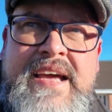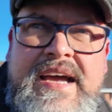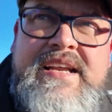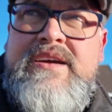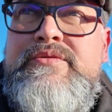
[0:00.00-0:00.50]

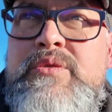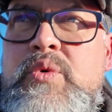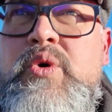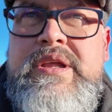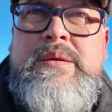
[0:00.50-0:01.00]
Head out for a
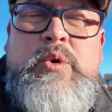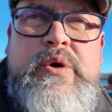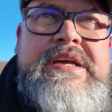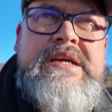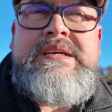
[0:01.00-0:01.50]
walk in the
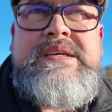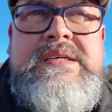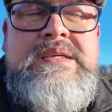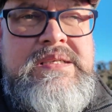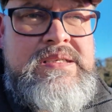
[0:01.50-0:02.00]
morning.
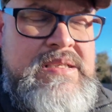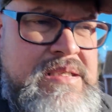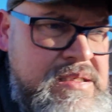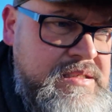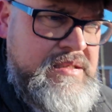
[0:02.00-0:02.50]

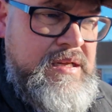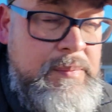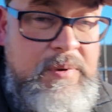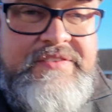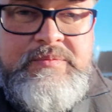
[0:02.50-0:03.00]

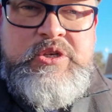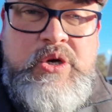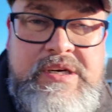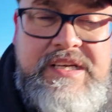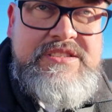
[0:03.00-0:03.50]
Might have my
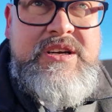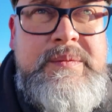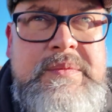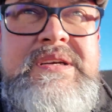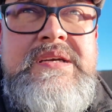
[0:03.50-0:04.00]
dog next
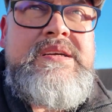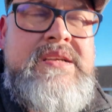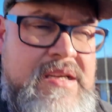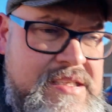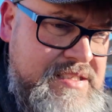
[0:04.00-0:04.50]
time.
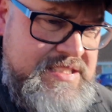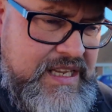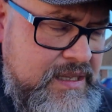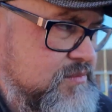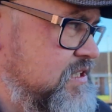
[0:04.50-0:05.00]
I didn't
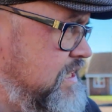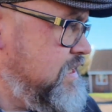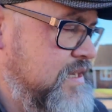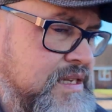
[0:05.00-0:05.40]
take him today.